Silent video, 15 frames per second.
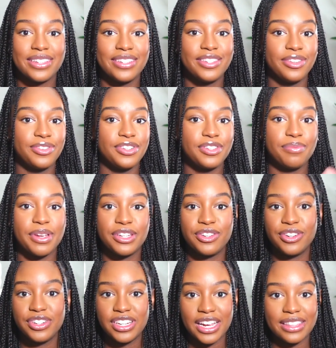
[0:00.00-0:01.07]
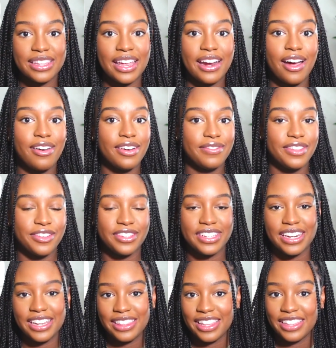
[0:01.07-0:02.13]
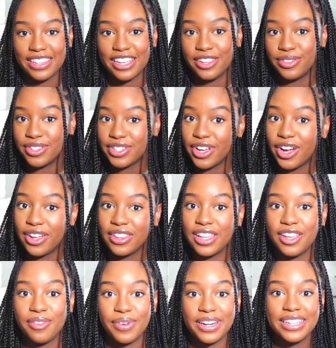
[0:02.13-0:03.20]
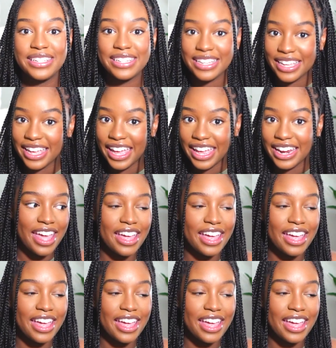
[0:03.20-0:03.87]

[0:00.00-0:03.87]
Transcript: so just make sure to check that out if there's anything that you saw that you wanted to get.